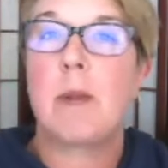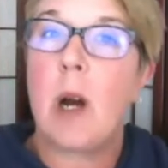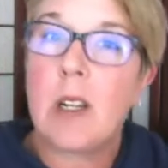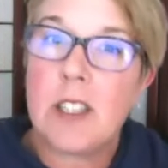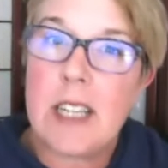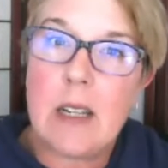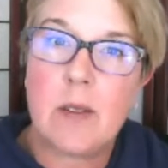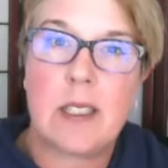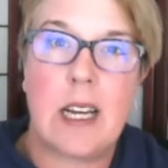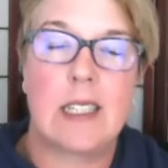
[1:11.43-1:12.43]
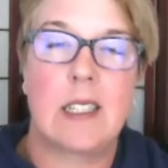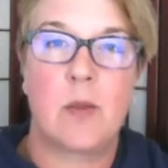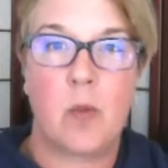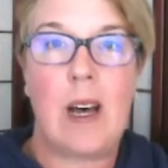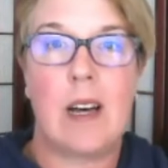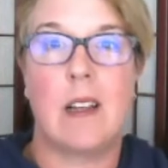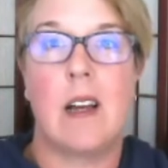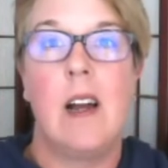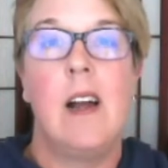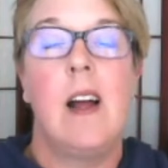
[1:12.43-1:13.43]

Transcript: but our shadow sides as well.